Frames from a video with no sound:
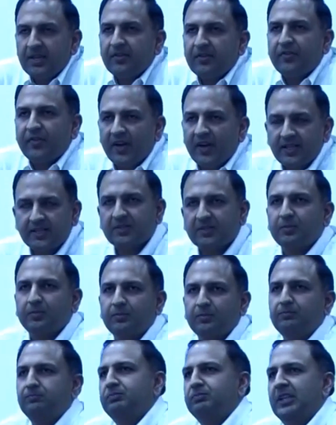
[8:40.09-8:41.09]
The first
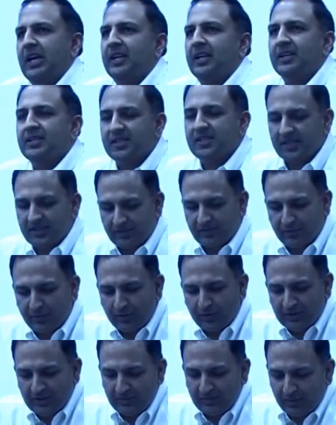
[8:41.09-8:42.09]
challenge is, of
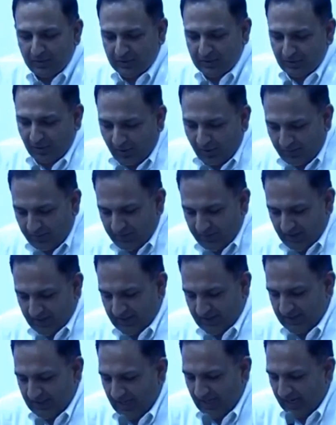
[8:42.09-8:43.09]
course, the most
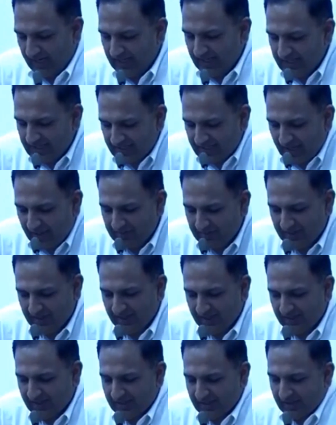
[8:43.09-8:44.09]
obvious and in some
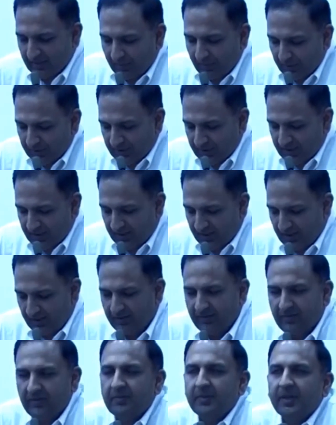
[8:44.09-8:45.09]
senses the most
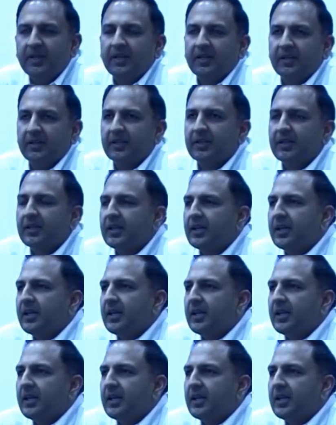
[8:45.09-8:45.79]
familiar.